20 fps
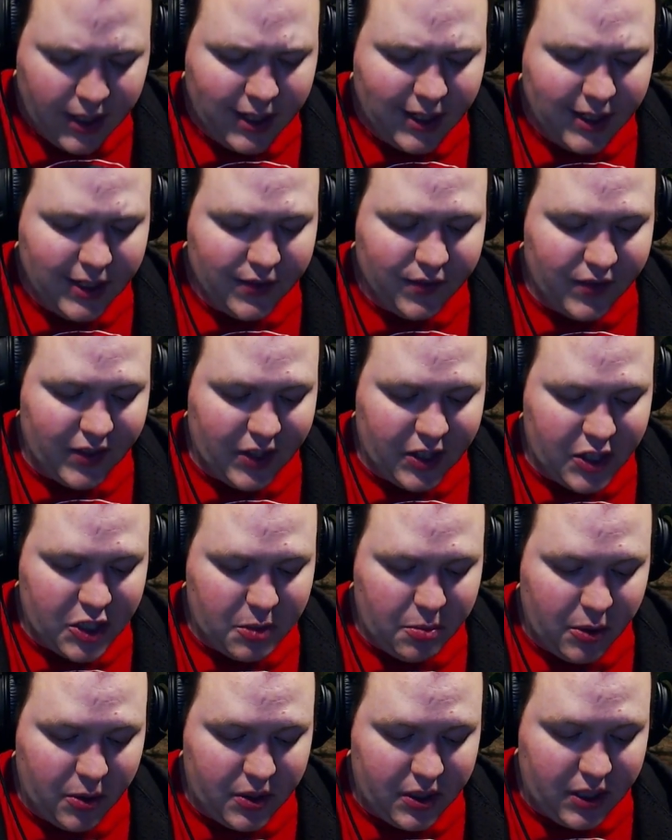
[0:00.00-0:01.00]
When the
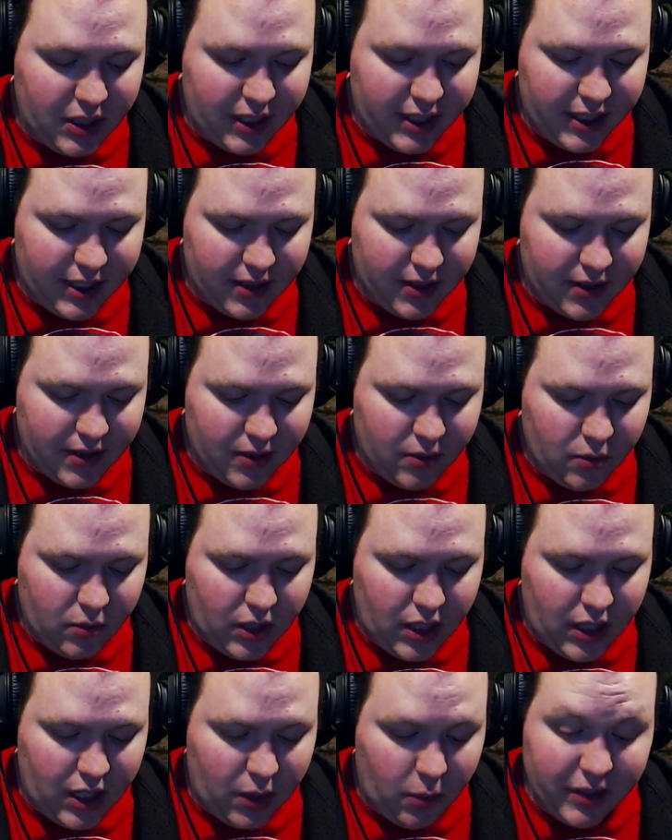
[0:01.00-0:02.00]
smoke clears,
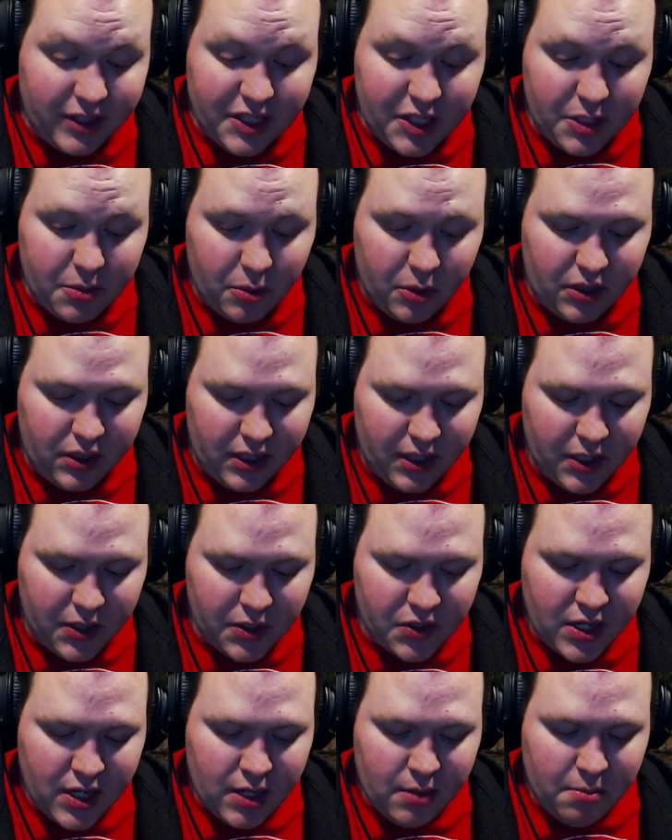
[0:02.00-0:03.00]

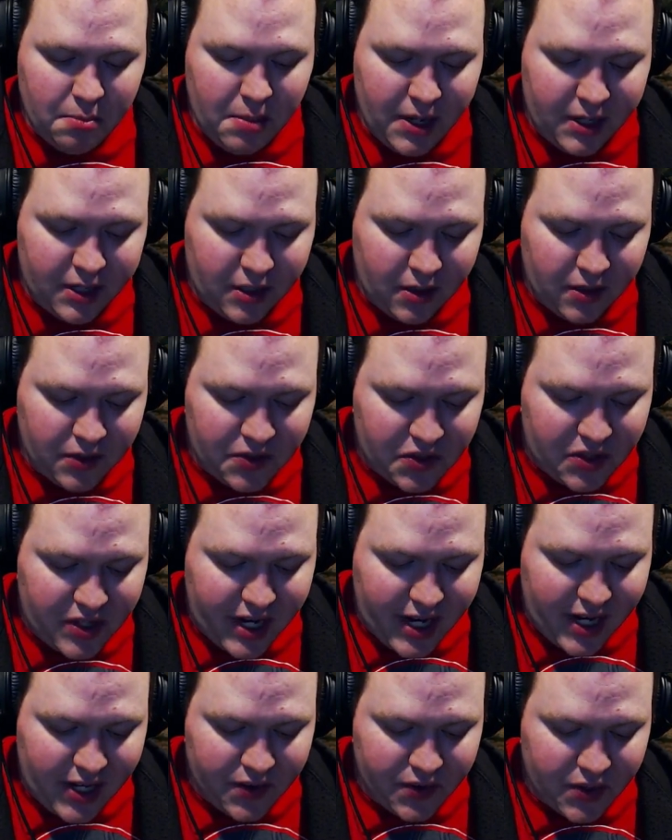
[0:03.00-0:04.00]
Pentegarn
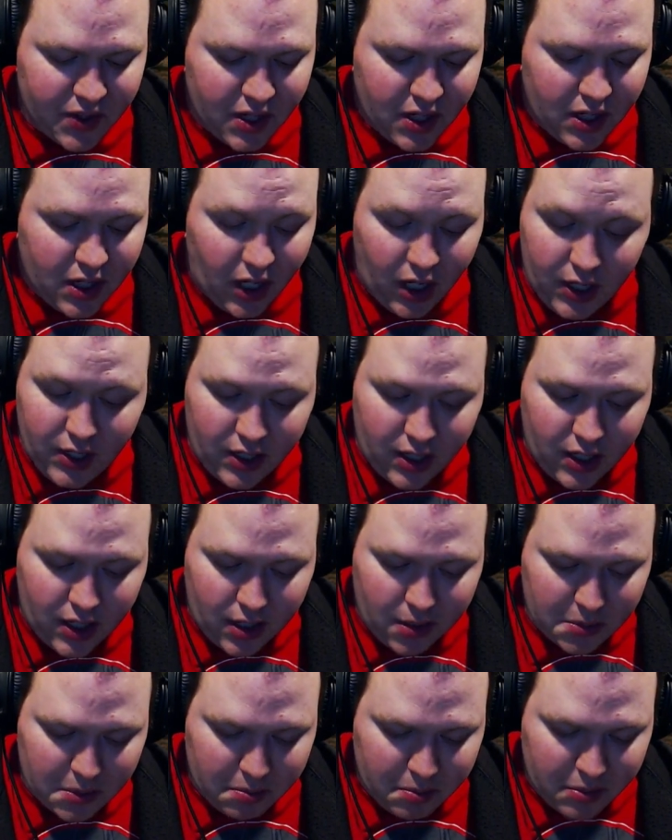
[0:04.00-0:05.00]
stands
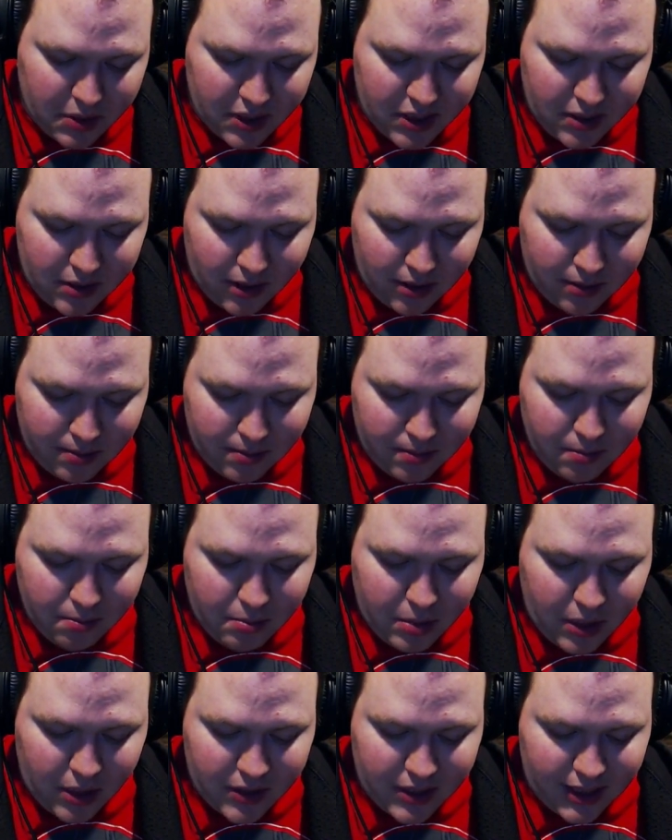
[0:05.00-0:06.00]
unharmed, but
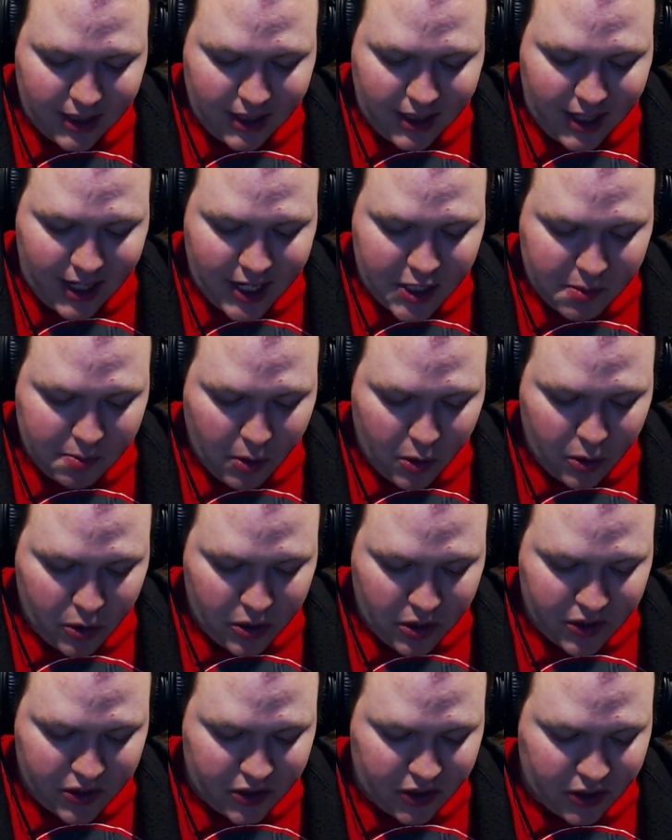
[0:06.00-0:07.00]
Baltek lies
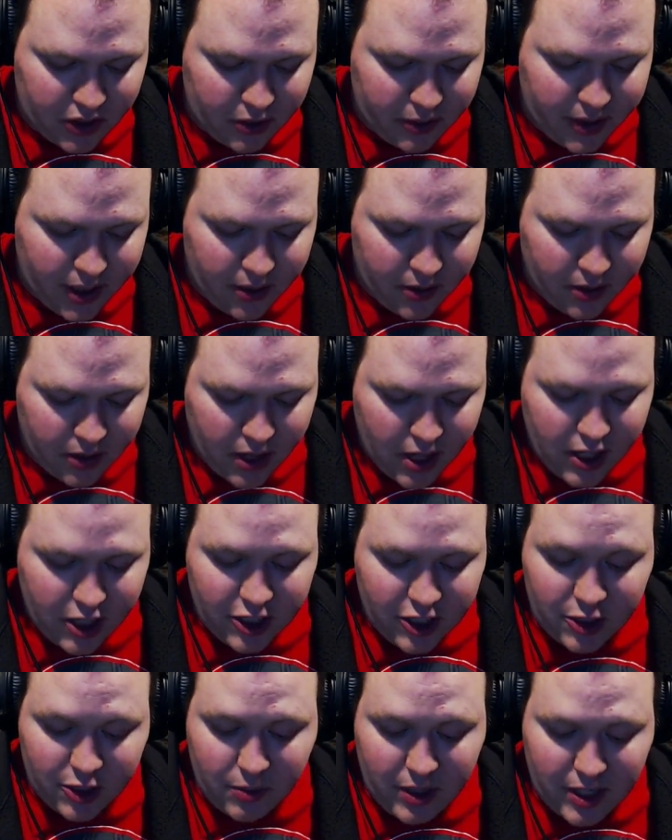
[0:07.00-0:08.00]
motionless on the ground,
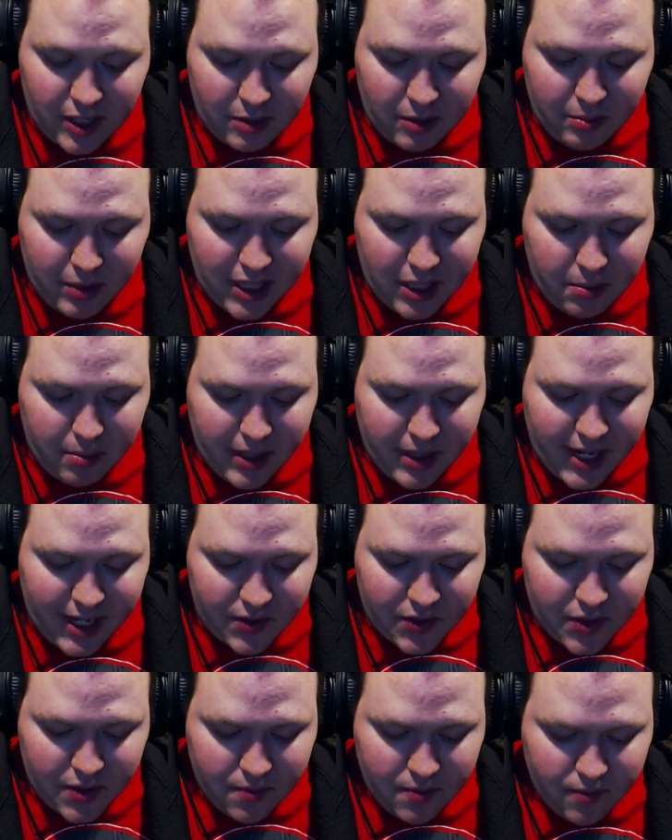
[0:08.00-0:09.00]
surrounded by the
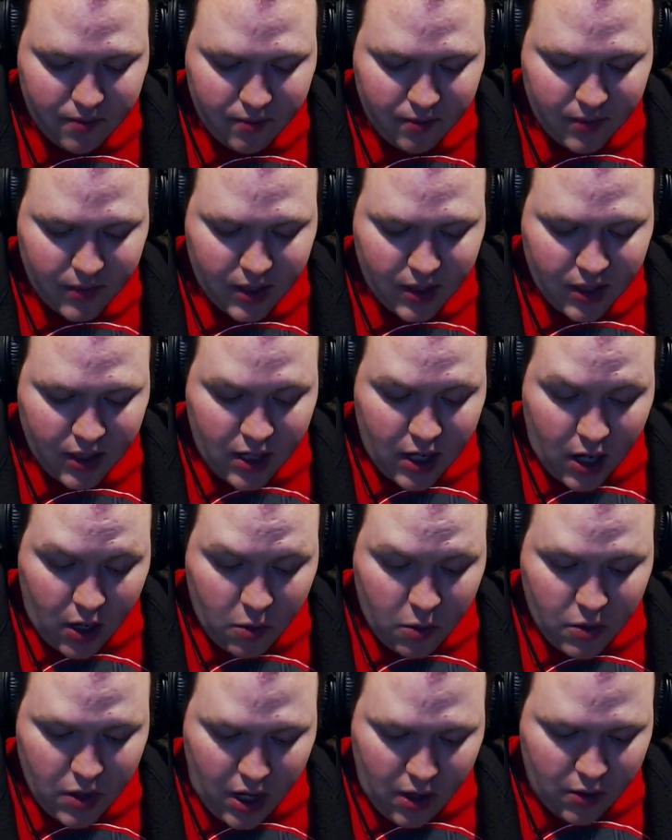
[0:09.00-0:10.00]
bats. "Oh
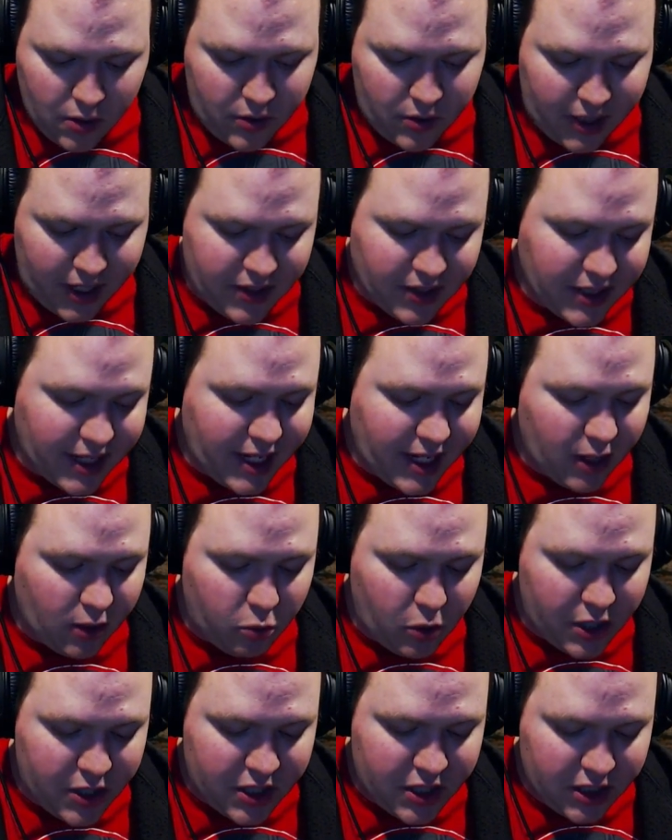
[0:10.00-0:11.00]
no!" cries Lydia,
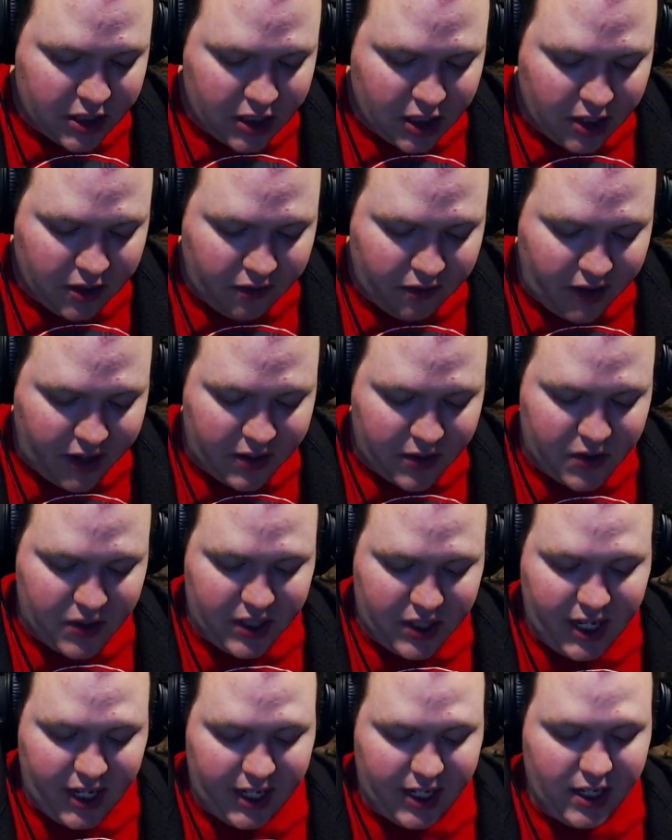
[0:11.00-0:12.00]
rushing to the fighter's
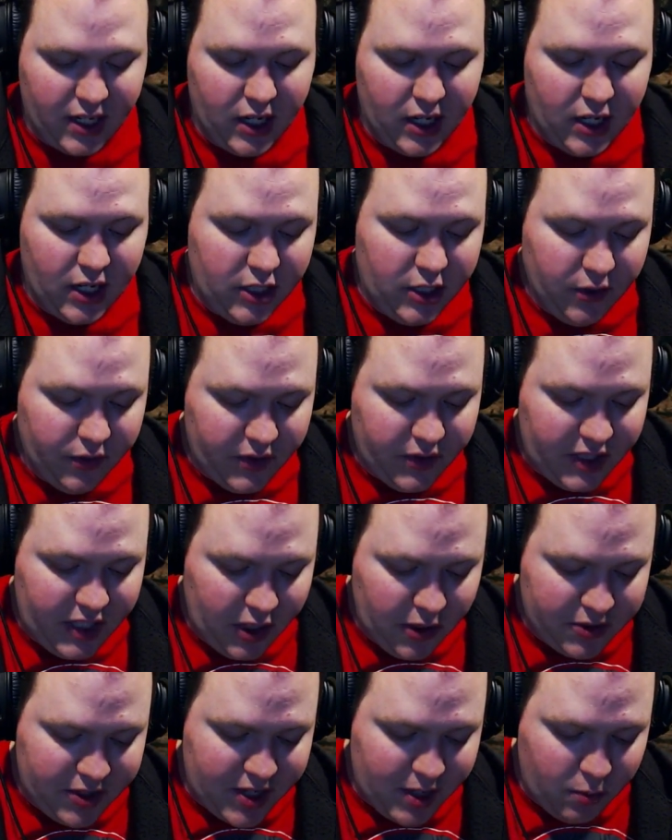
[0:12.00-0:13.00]
side. "You've killed
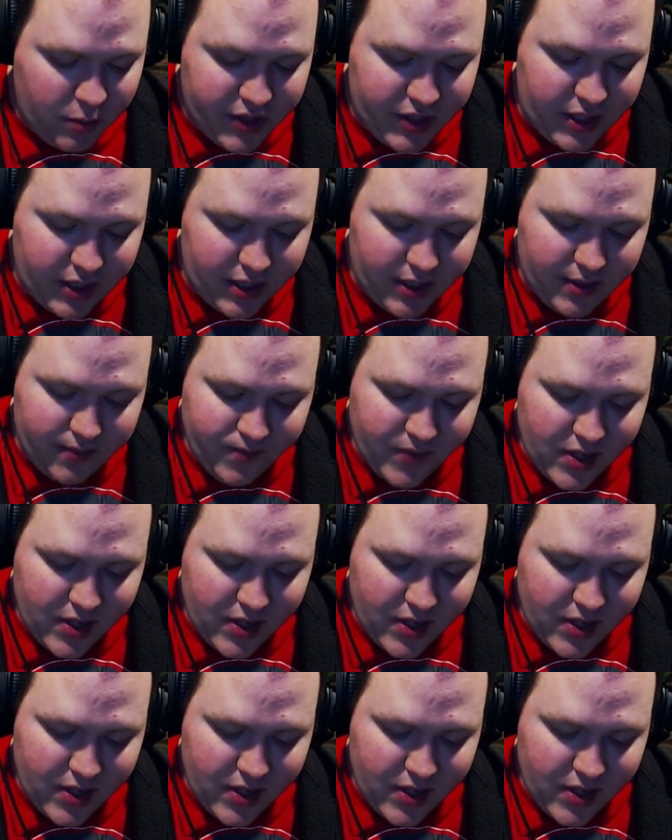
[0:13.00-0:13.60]
him, wizard!"